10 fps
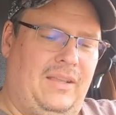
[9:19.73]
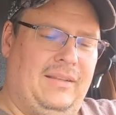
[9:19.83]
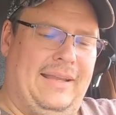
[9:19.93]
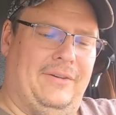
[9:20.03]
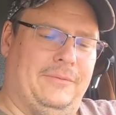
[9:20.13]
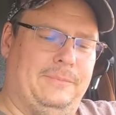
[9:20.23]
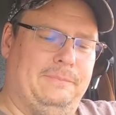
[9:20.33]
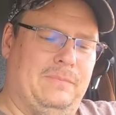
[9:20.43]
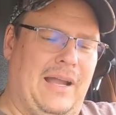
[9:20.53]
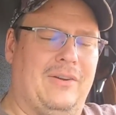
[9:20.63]
Now,
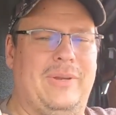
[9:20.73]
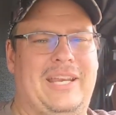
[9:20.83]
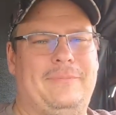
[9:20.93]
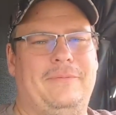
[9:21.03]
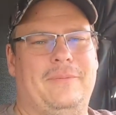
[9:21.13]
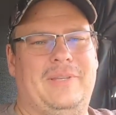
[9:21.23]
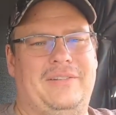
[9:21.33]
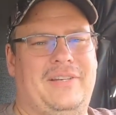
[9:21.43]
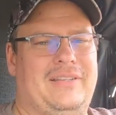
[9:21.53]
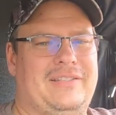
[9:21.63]
how do we keep them from
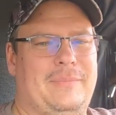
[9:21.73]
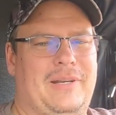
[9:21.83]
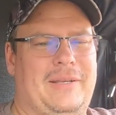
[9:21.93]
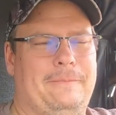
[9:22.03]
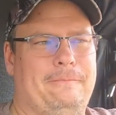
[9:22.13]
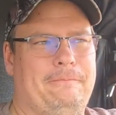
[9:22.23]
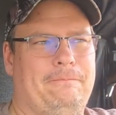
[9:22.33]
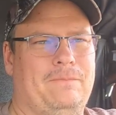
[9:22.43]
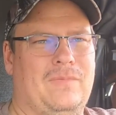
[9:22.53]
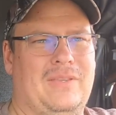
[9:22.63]
touching this money?
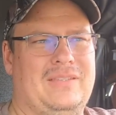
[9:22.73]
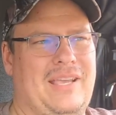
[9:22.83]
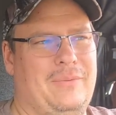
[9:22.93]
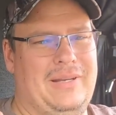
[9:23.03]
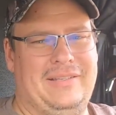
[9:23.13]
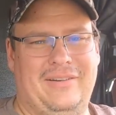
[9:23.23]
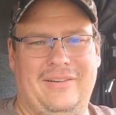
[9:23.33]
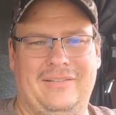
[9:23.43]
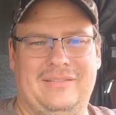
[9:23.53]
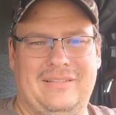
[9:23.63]
Say when they
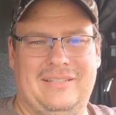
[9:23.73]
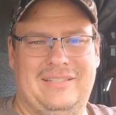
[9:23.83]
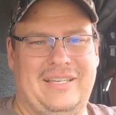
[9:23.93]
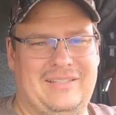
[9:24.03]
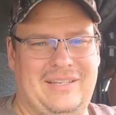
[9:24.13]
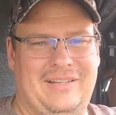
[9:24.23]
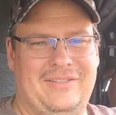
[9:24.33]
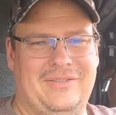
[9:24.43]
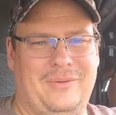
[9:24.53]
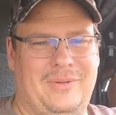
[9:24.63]
turn 16
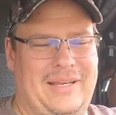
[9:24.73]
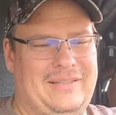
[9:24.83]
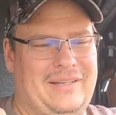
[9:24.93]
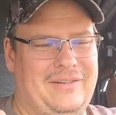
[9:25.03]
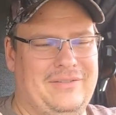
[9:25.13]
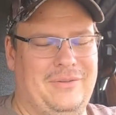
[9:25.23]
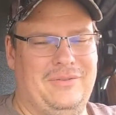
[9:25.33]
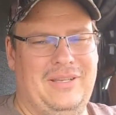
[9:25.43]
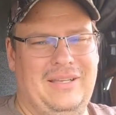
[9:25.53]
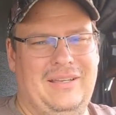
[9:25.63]
years old, 18 years old,
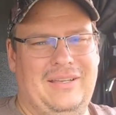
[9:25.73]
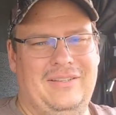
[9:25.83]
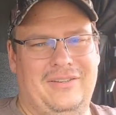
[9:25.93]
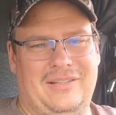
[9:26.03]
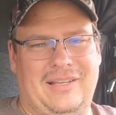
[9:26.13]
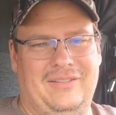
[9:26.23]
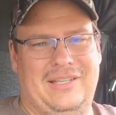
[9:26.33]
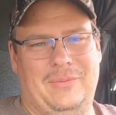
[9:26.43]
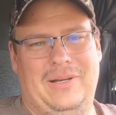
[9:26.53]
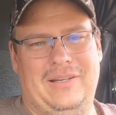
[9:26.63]
they're an adult,
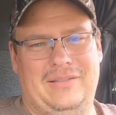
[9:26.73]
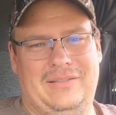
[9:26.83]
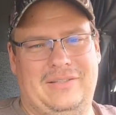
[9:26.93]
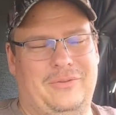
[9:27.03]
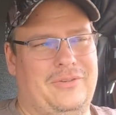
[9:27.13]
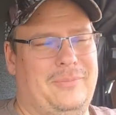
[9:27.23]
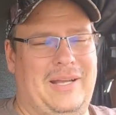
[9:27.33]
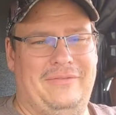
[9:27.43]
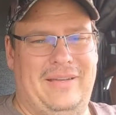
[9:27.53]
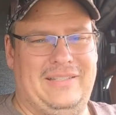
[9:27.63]
they want to go
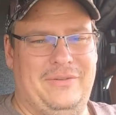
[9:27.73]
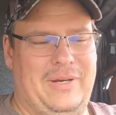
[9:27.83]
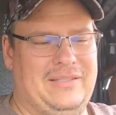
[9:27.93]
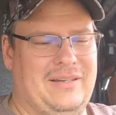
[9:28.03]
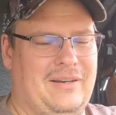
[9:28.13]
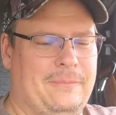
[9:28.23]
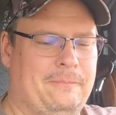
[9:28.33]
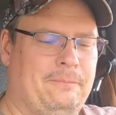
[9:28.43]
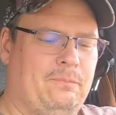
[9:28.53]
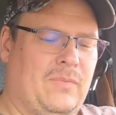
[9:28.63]
buy a fancy race car.
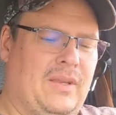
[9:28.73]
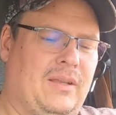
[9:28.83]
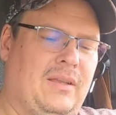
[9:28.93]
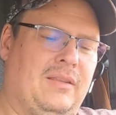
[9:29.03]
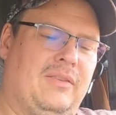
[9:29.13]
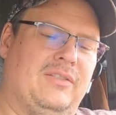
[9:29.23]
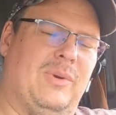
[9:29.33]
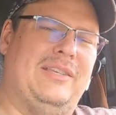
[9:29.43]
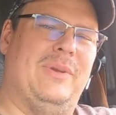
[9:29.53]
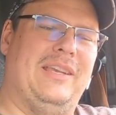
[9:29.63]
There's
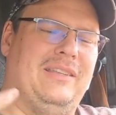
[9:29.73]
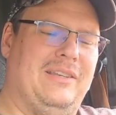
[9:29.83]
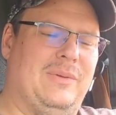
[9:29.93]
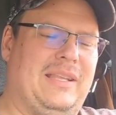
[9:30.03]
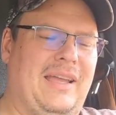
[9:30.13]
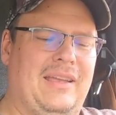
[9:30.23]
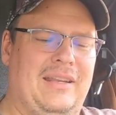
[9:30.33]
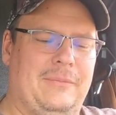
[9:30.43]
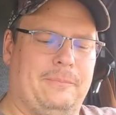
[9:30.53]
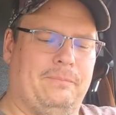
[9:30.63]
ways we can deal with that,
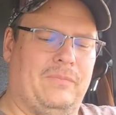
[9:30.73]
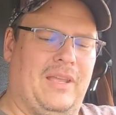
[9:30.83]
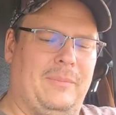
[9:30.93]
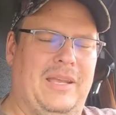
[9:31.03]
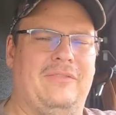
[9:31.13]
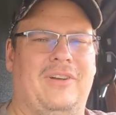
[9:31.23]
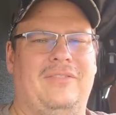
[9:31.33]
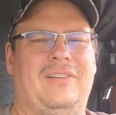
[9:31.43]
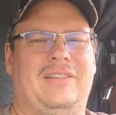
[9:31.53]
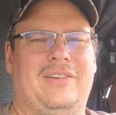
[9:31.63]
and it may
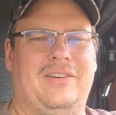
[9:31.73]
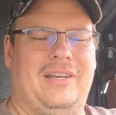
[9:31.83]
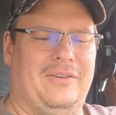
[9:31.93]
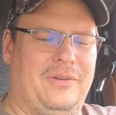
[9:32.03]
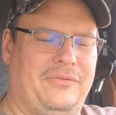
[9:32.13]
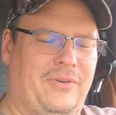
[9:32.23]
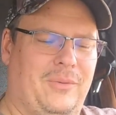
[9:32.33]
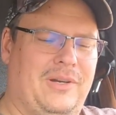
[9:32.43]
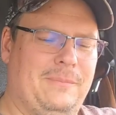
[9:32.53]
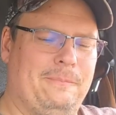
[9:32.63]
involve an attorney going
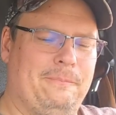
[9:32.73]
forward.